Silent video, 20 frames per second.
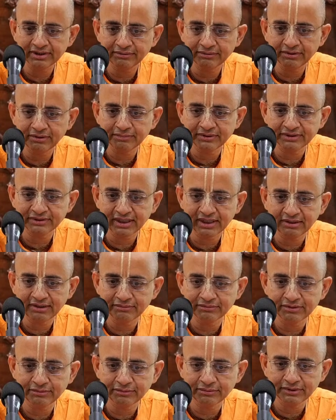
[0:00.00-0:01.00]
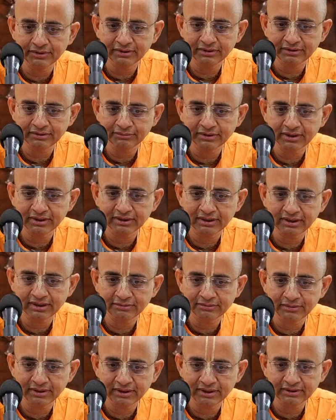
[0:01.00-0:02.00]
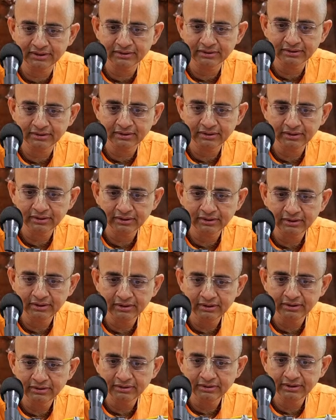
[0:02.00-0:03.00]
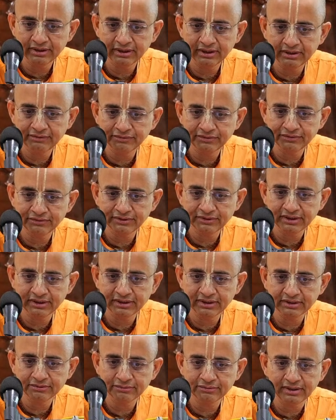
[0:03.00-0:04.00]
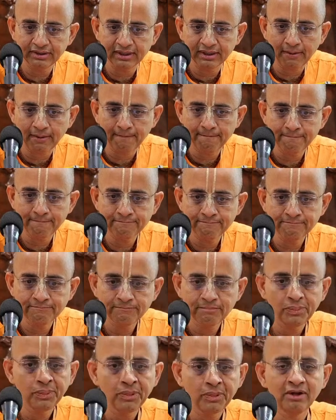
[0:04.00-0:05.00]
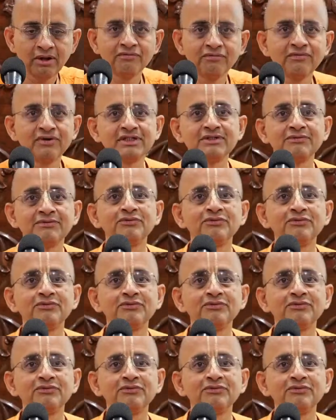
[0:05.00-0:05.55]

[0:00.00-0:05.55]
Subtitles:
accepting Prasadam Sarvabhauma's place. See, if you see this one, first